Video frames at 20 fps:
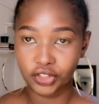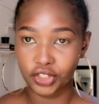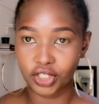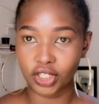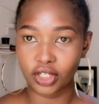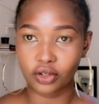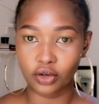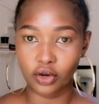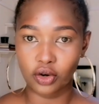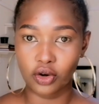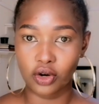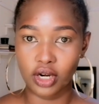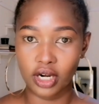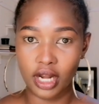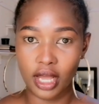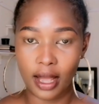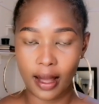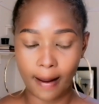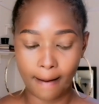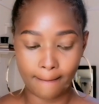check
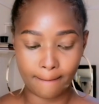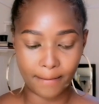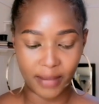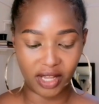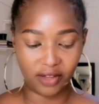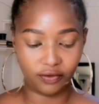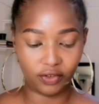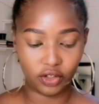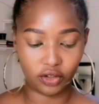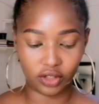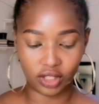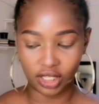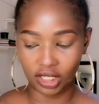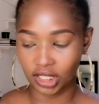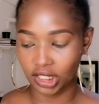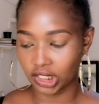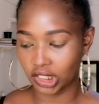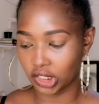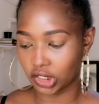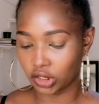on my video that
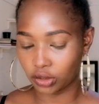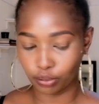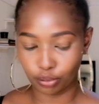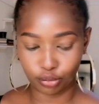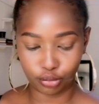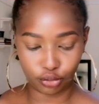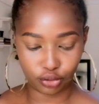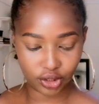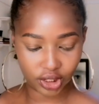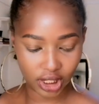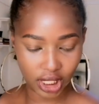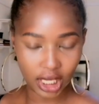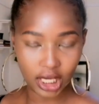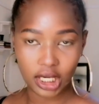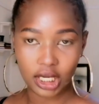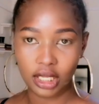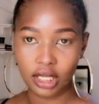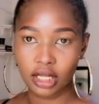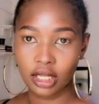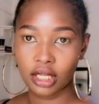I just
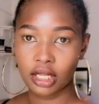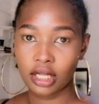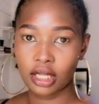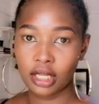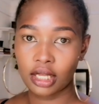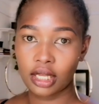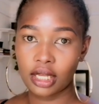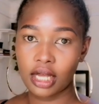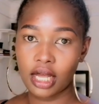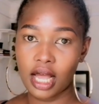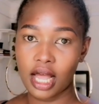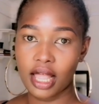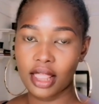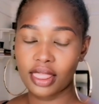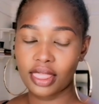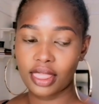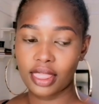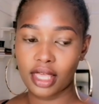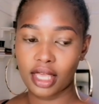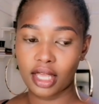posted.
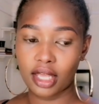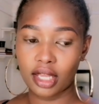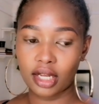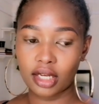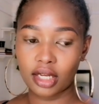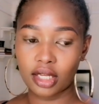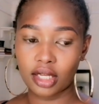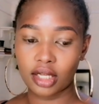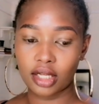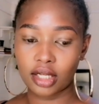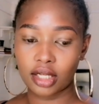And then,